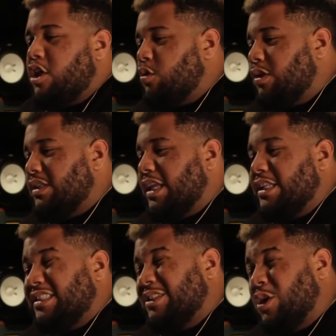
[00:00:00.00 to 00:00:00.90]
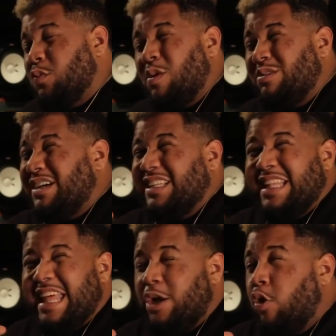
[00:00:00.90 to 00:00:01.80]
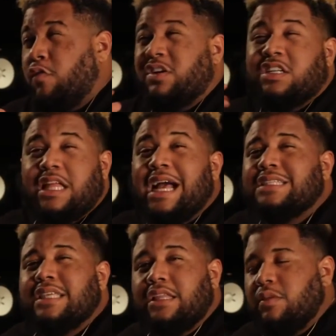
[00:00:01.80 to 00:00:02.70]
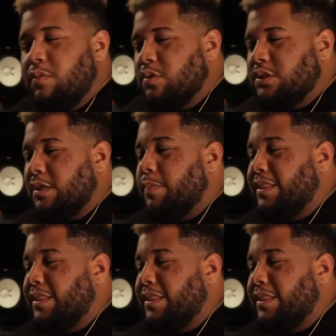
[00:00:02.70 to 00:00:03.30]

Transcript: it still won't like overclash like the music.